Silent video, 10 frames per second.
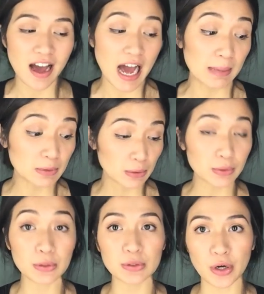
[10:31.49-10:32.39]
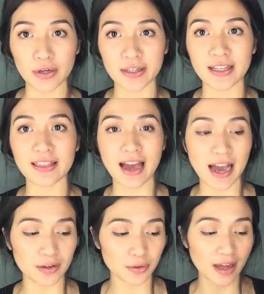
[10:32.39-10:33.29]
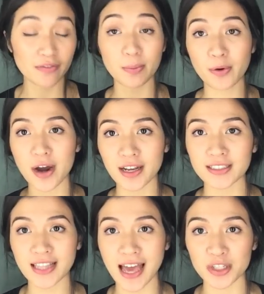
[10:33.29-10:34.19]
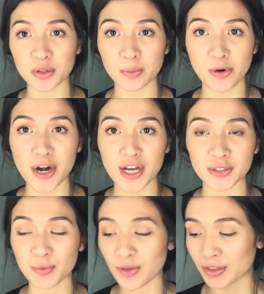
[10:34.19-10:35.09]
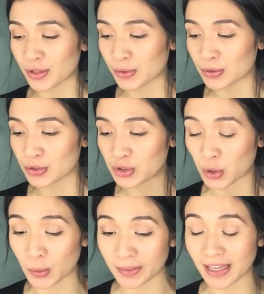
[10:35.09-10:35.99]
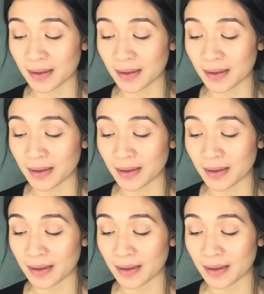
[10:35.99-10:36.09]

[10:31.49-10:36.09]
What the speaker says: I'm so sorry that I don't have the products, the actual products with you to show me.